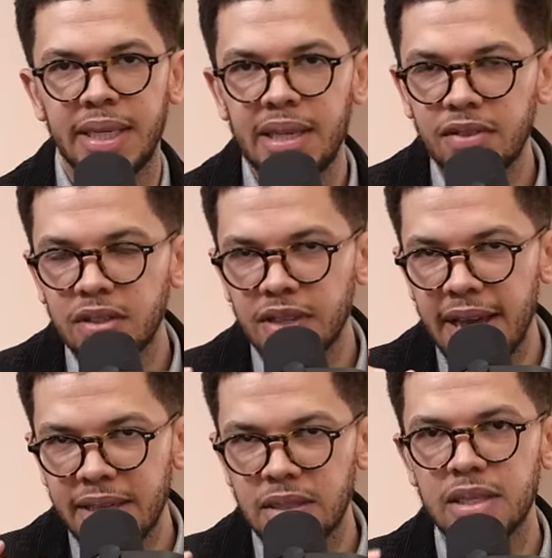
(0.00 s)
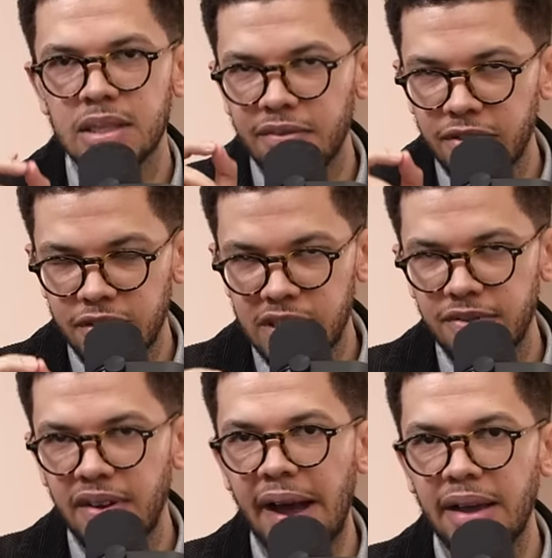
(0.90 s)
Even if the ANC is at
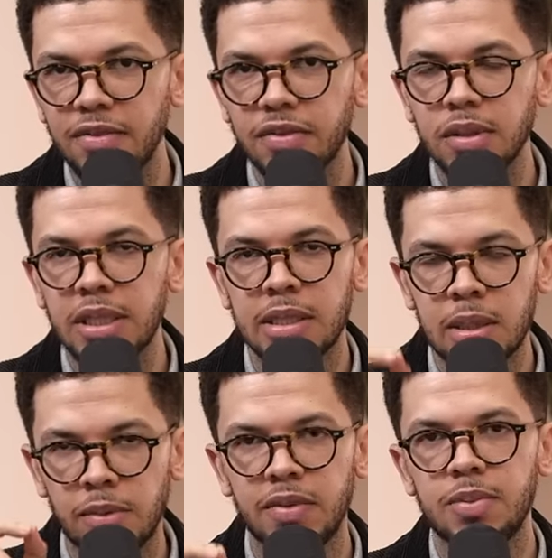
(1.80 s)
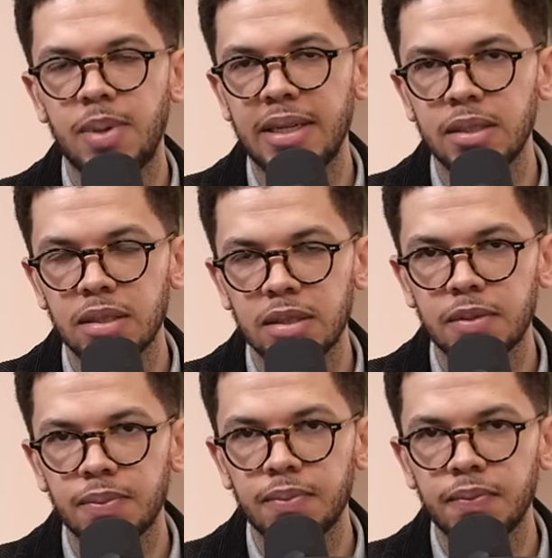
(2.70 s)
55 in some of these places,
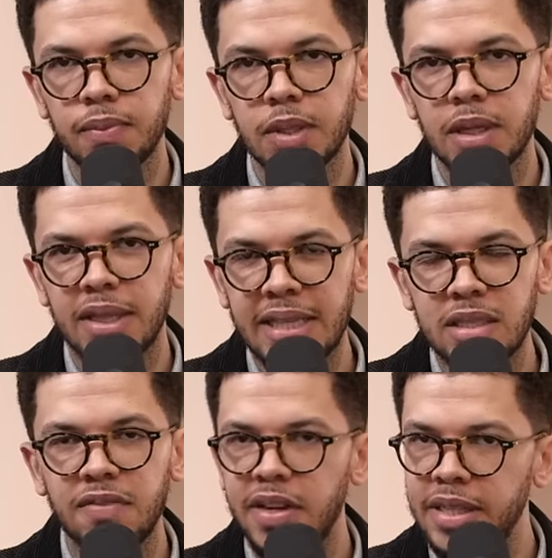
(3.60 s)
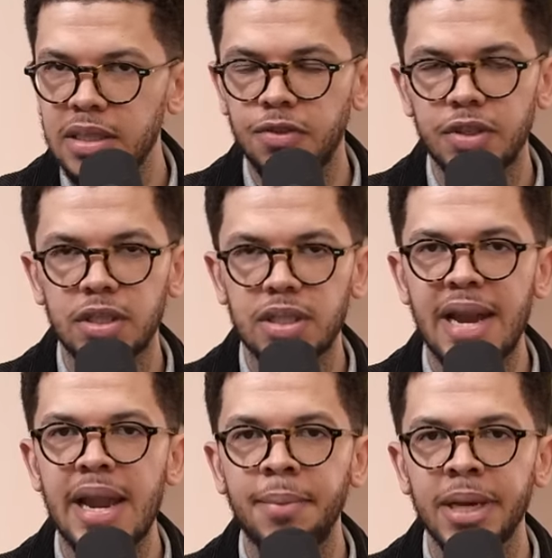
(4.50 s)
that's a very different
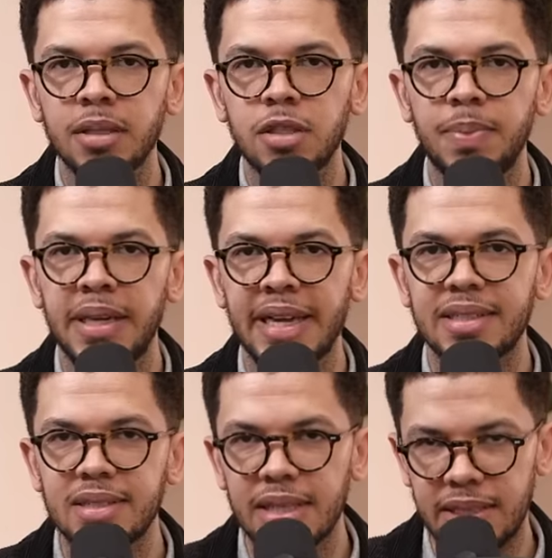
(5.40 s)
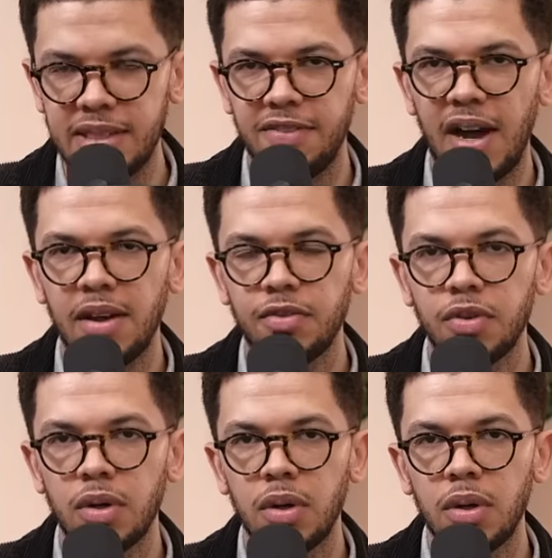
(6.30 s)
dynamic to being at 65.
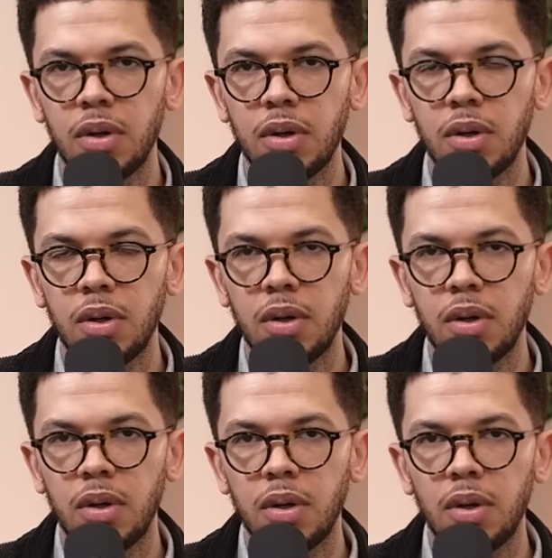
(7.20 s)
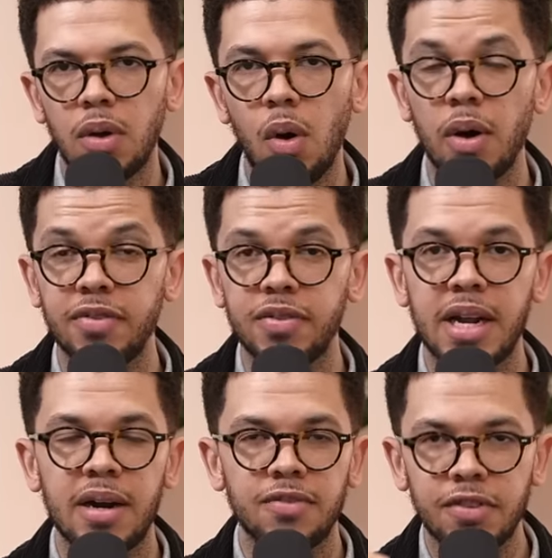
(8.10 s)
Or if they're
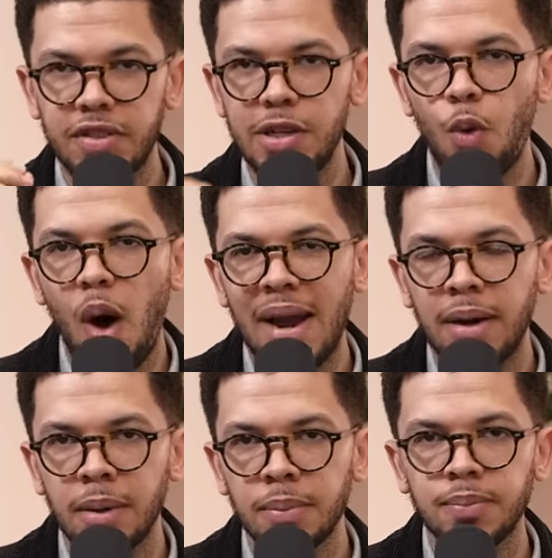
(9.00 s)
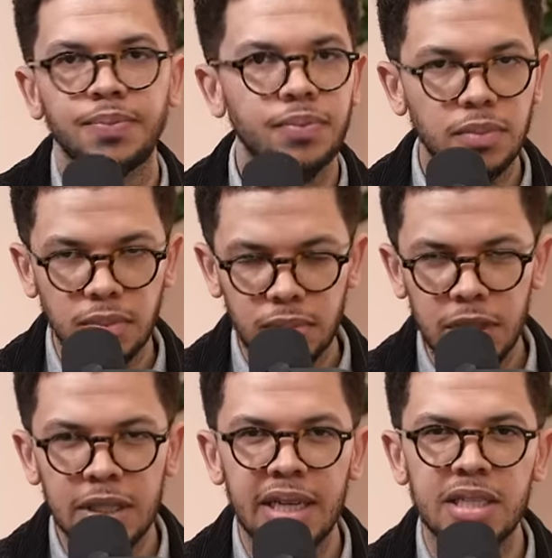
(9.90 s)
at 51,
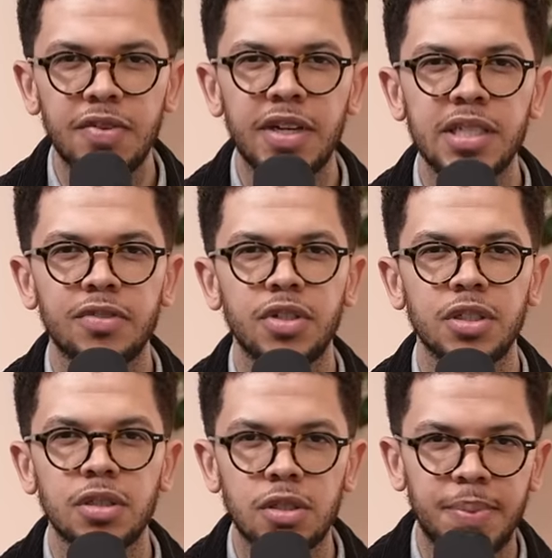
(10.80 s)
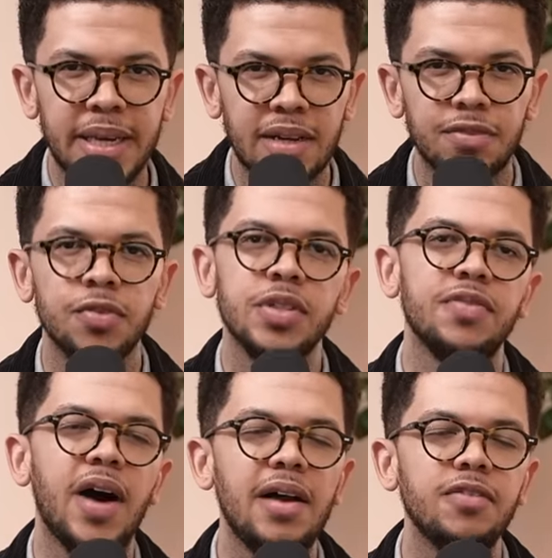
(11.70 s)
that's very different to being at
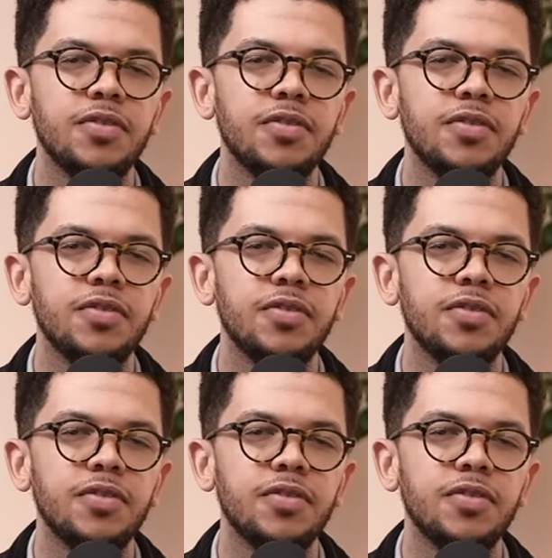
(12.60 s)
55.